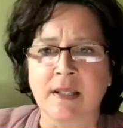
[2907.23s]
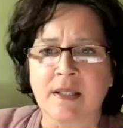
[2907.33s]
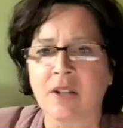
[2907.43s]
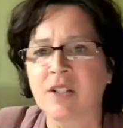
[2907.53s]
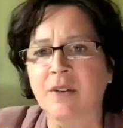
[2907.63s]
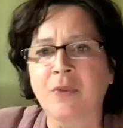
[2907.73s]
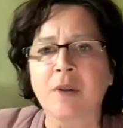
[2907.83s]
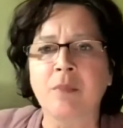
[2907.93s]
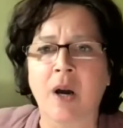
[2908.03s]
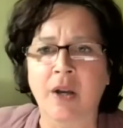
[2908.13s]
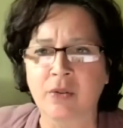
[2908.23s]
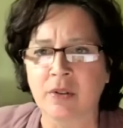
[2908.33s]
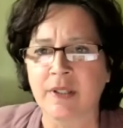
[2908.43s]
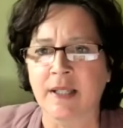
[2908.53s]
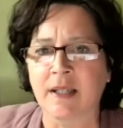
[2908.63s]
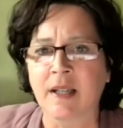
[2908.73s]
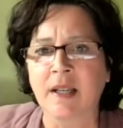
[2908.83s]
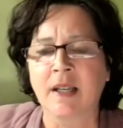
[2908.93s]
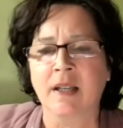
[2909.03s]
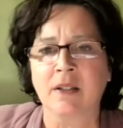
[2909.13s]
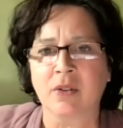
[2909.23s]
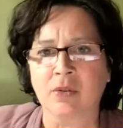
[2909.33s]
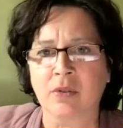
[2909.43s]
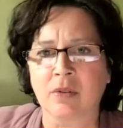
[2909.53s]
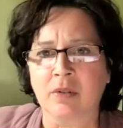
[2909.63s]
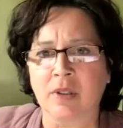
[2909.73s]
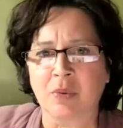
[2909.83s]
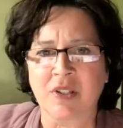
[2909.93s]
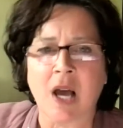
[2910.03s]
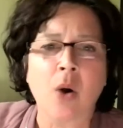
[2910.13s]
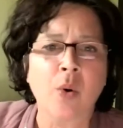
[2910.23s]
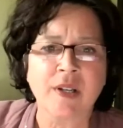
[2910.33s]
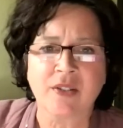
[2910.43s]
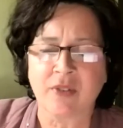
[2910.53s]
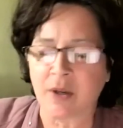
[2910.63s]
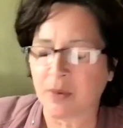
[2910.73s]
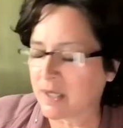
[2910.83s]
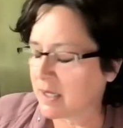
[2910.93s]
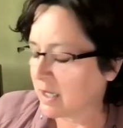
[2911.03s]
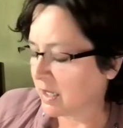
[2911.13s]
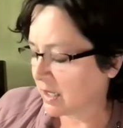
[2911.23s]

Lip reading: It's a different model than, it was always very